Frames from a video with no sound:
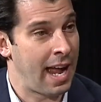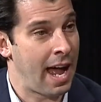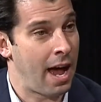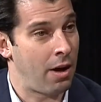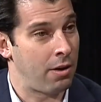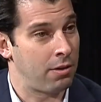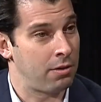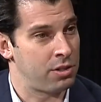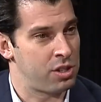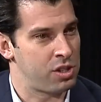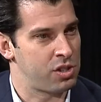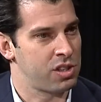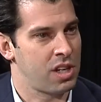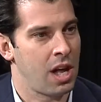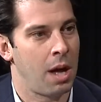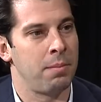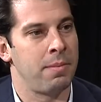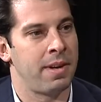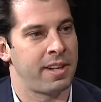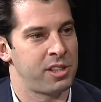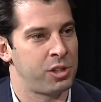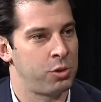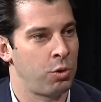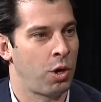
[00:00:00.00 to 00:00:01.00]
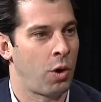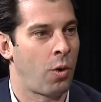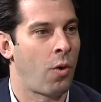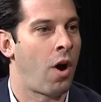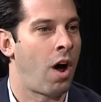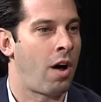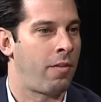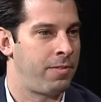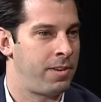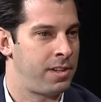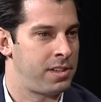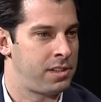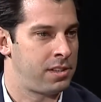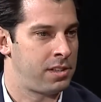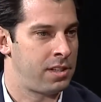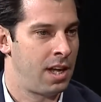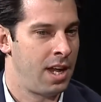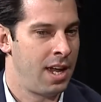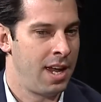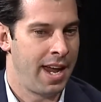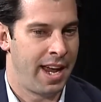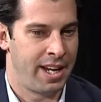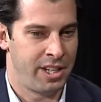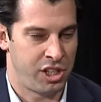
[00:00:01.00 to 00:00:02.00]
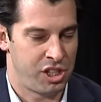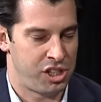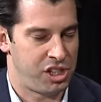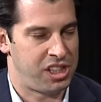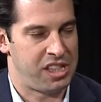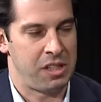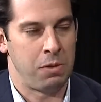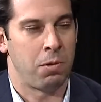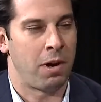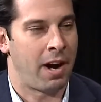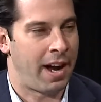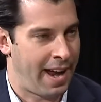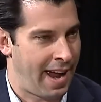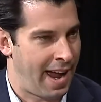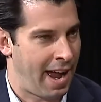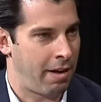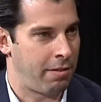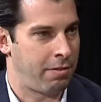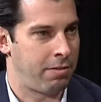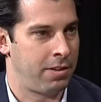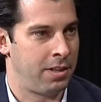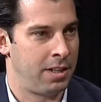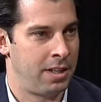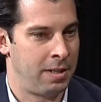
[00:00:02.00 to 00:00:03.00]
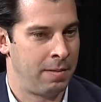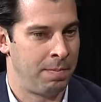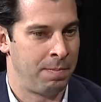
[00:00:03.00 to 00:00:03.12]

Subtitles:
out, just come next door to our office and just see what I have.